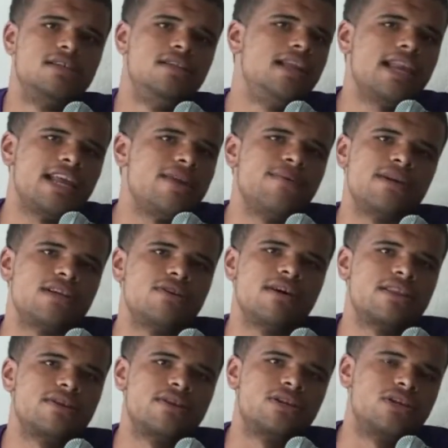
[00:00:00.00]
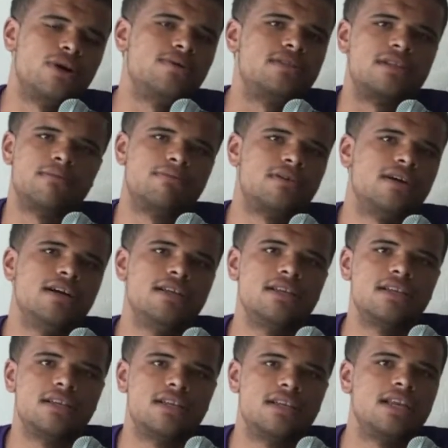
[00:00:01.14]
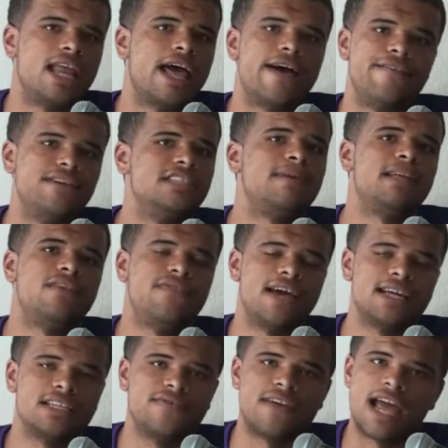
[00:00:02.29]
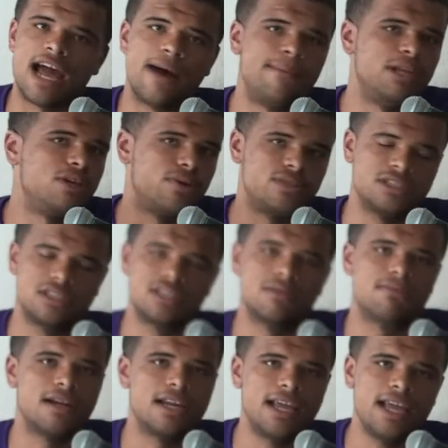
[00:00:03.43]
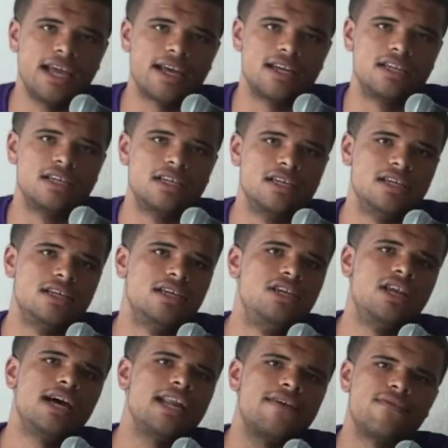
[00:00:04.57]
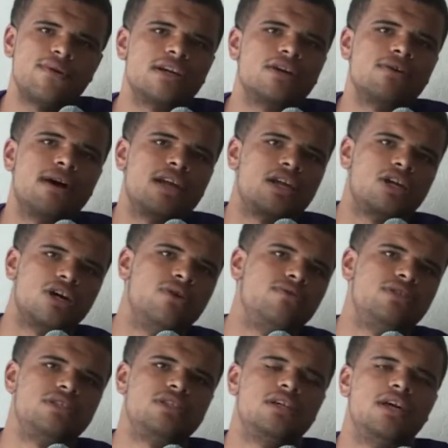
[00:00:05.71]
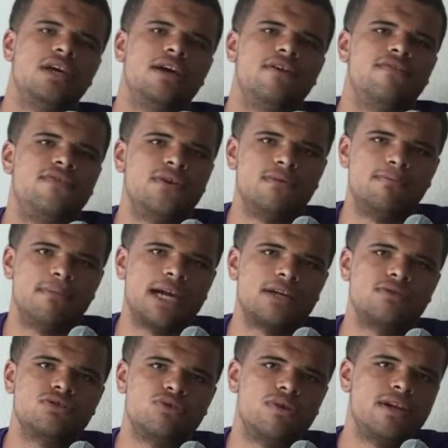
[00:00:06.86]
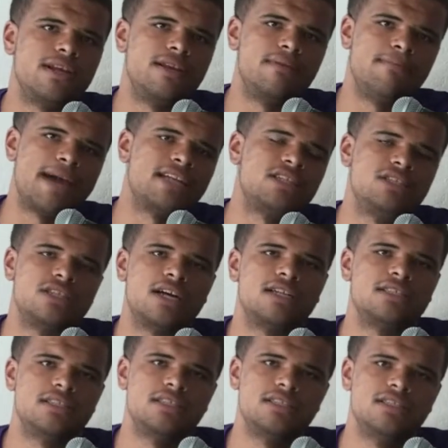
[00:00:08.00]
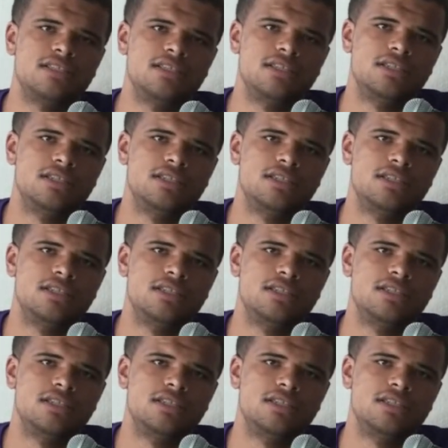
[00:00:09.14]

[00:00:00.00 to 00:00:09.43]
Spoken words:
Not anyone can go out there and coach LeBron, evidenced by the fact of how many coaches LeBron had. Not everyone can go out and coach Michael Jordan, Magic Johnson.